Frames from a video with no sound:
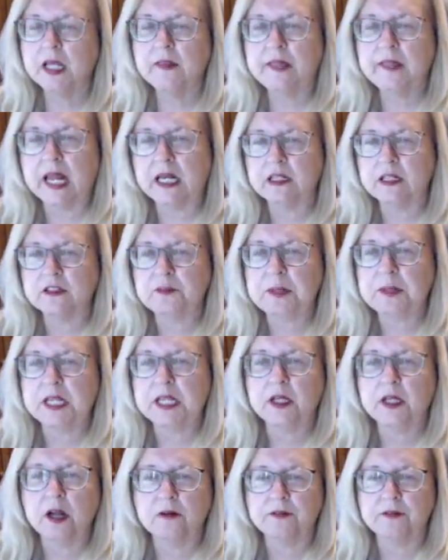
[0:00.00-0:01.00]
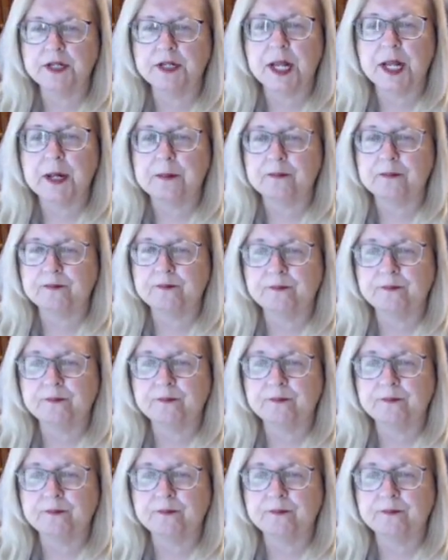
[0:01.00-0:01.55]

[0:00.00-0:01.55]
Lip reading: that it's being covered up.